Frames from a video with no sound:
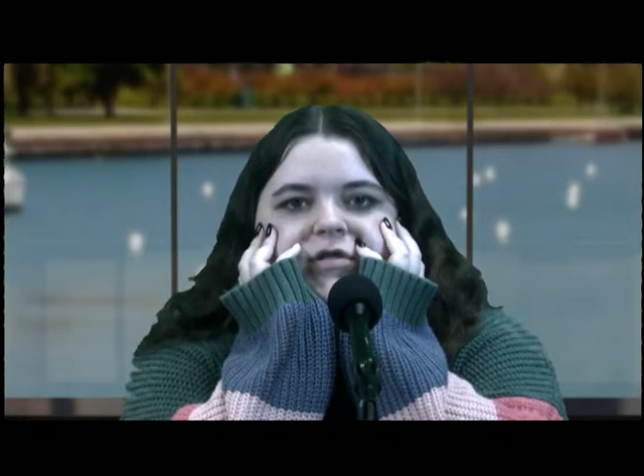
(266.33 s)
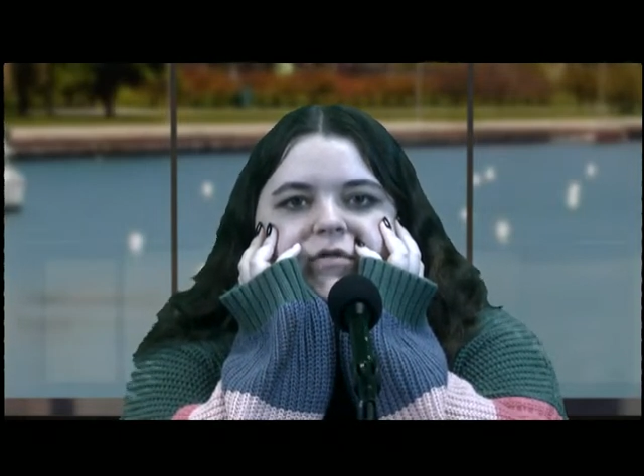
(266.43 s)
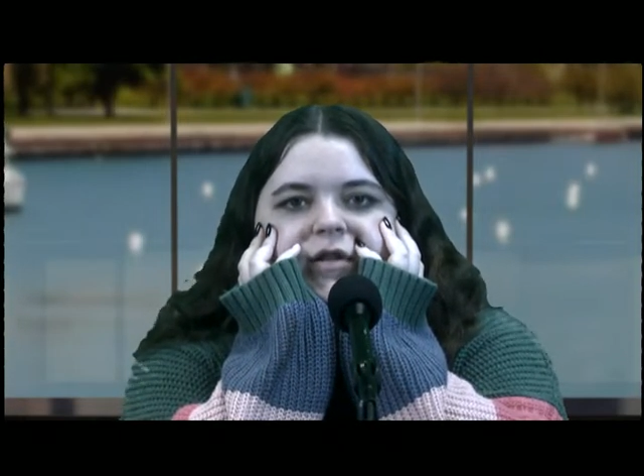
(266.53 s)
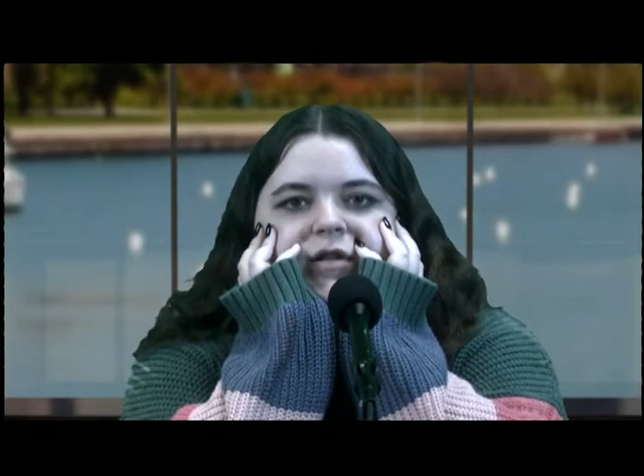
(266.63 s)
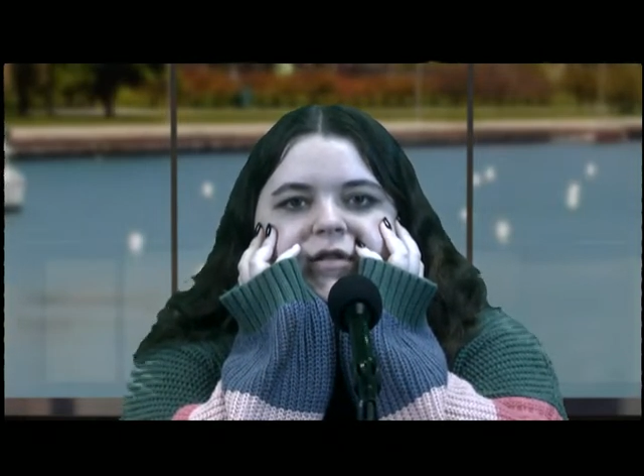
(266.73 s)

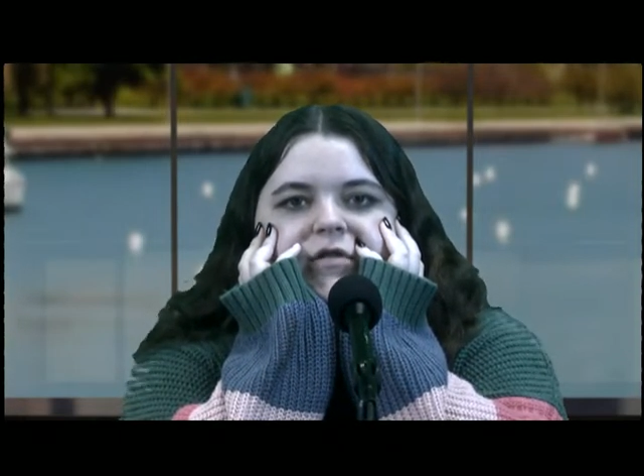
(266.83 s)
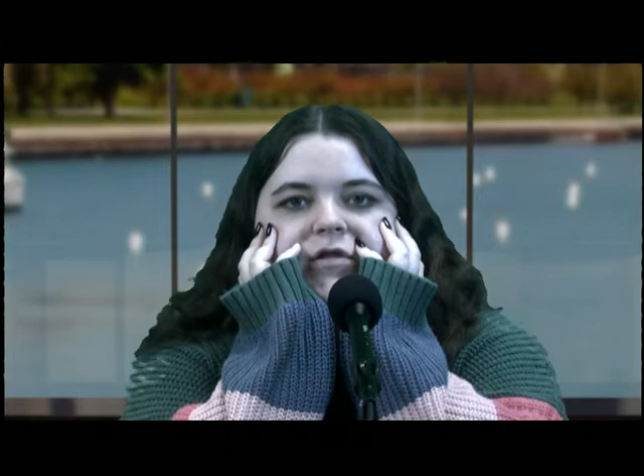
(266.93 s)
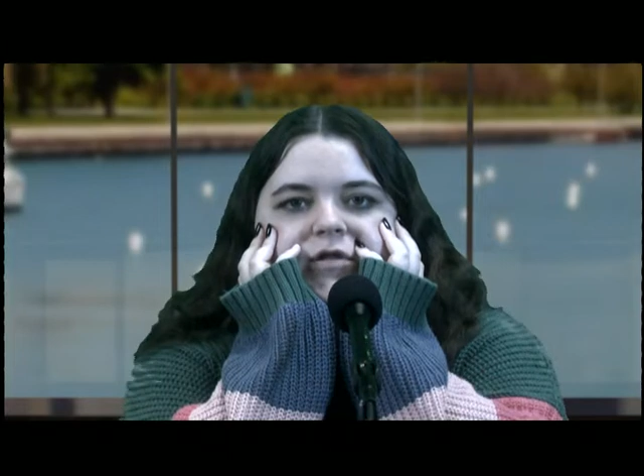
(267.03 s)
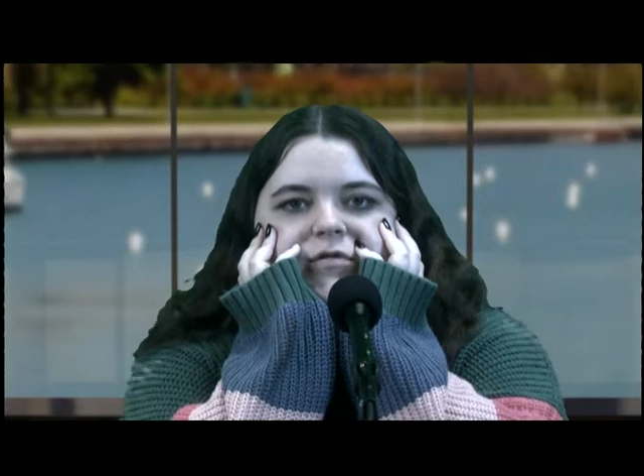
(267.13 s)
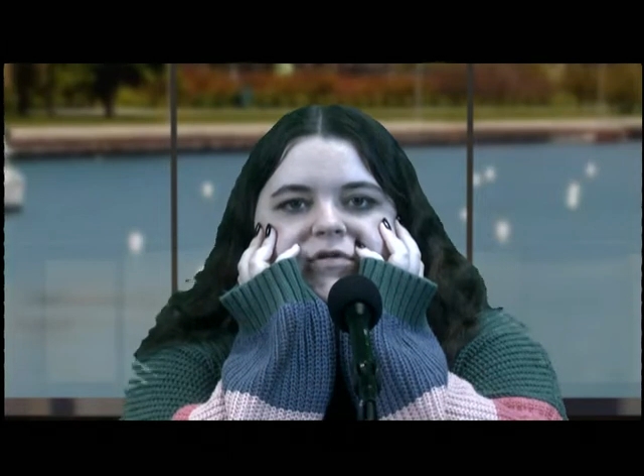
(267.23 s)
You can clear
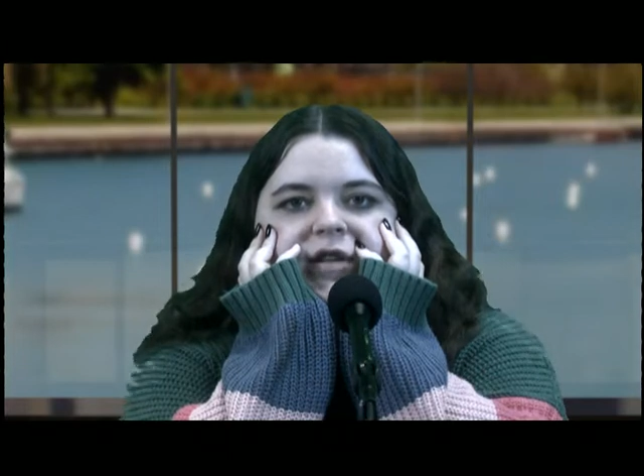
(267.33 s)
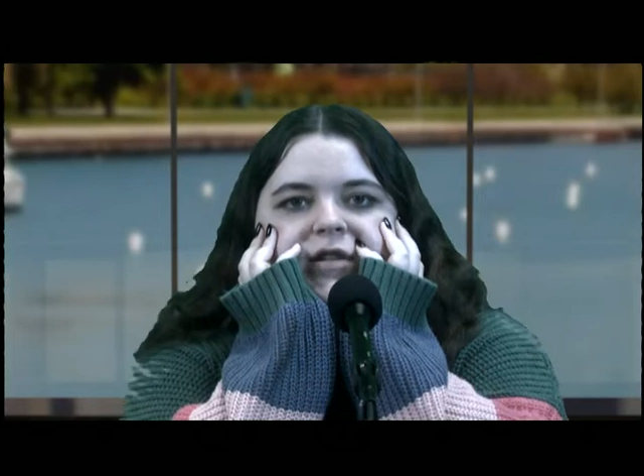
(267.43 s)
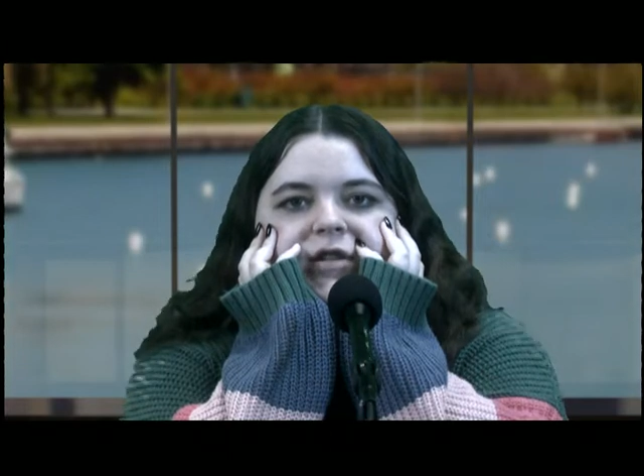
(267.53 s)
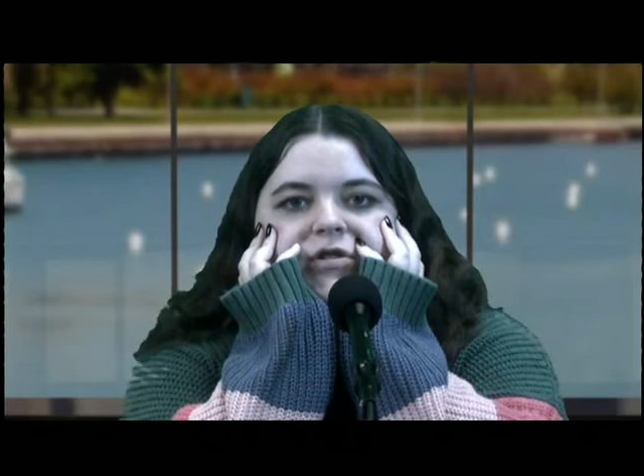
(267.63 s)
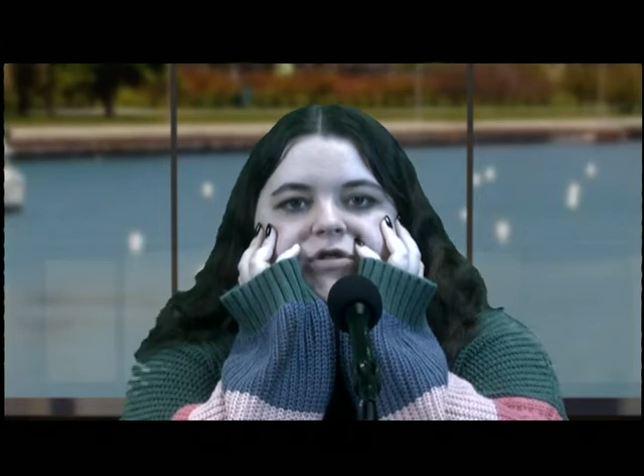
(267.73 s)
use
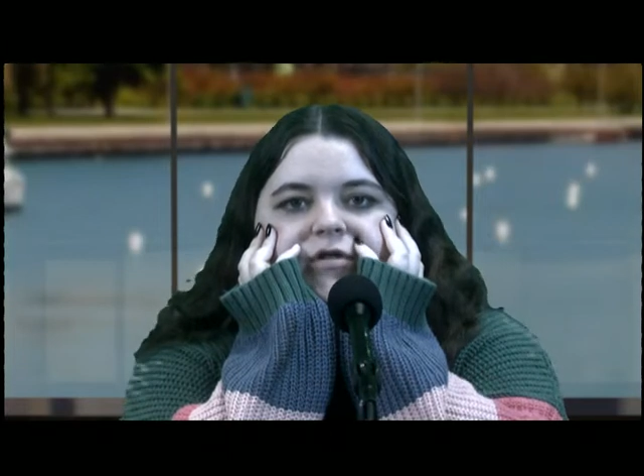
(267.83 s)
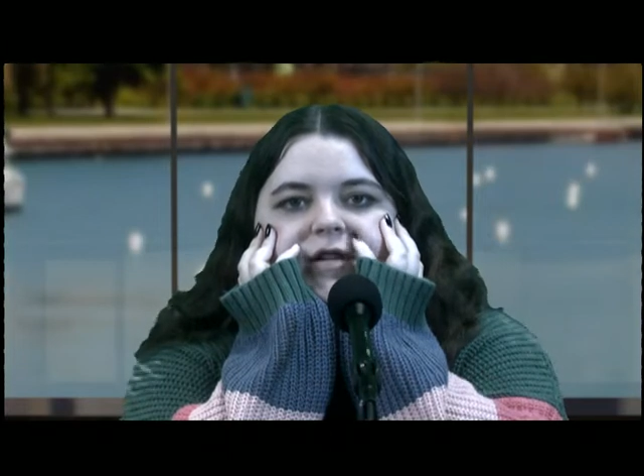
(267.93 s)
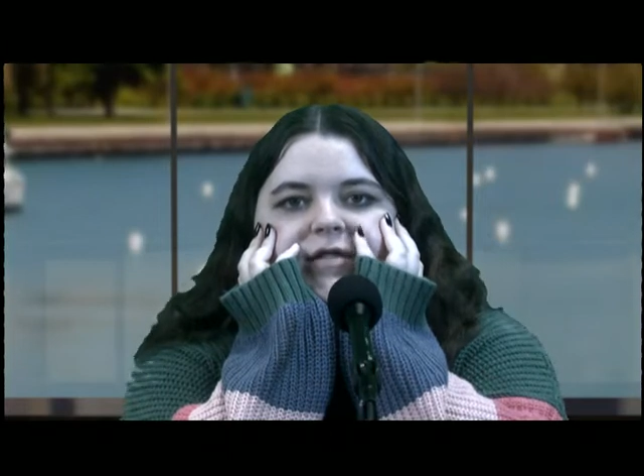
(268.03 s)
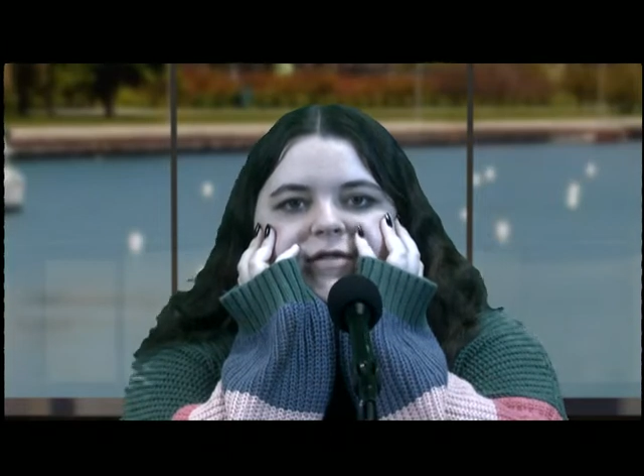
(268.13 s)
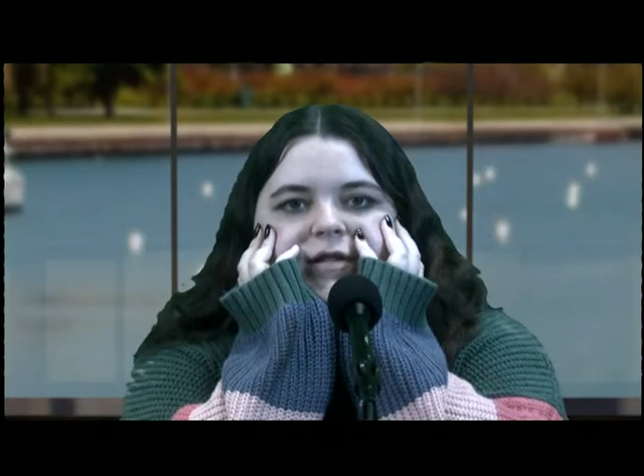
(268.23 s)
and get your
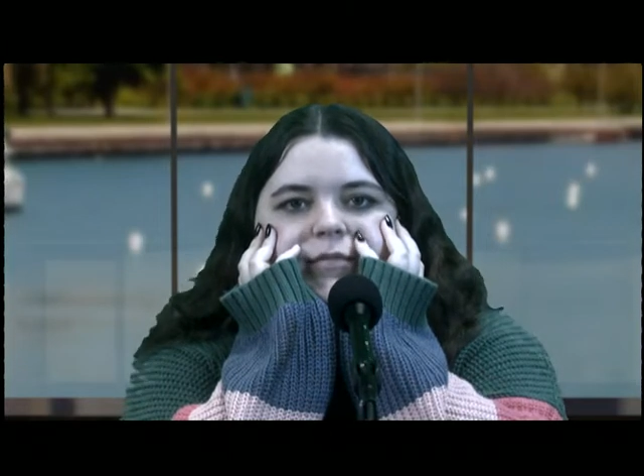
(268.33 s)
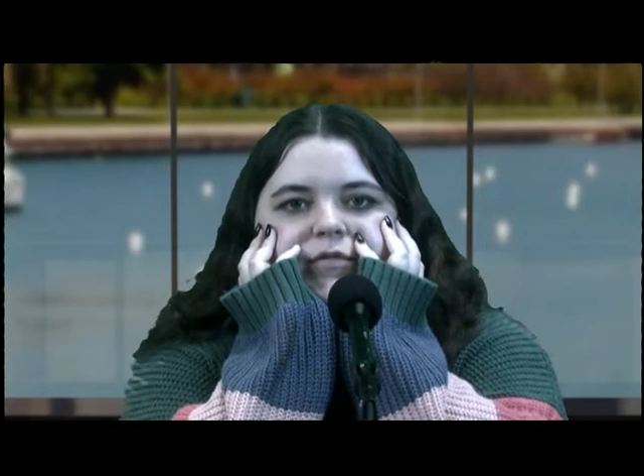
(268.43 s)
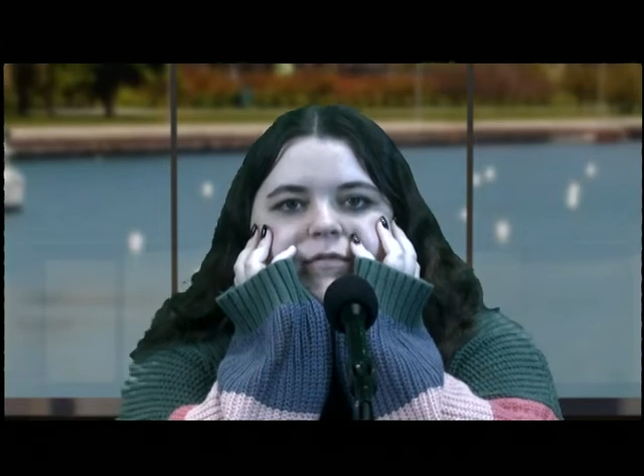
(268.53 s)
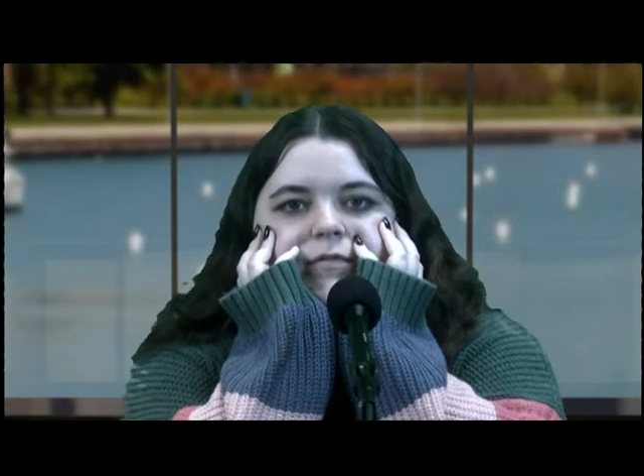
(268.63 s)
grades up.